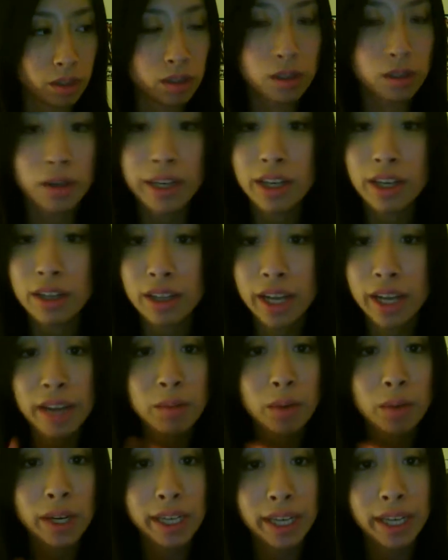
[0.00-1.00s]
so I got the
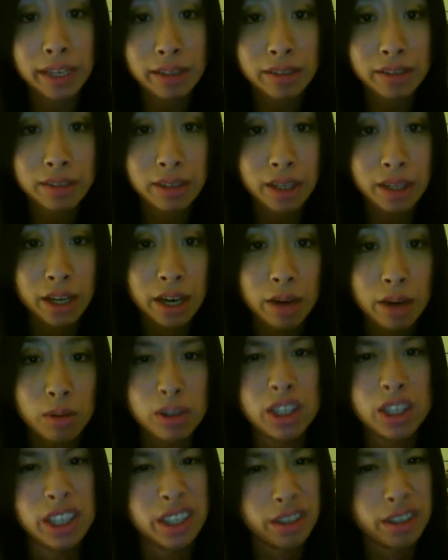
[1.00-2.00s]
NYX,
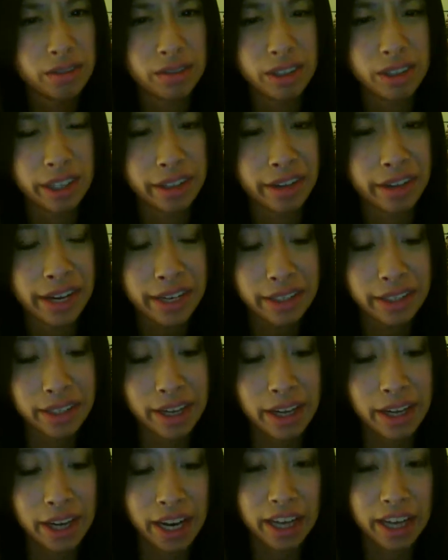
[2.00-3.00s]
which I didn't really like,
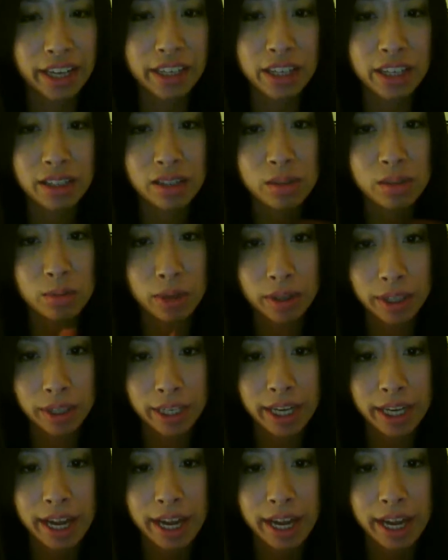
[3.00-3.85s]
and I got this wallet.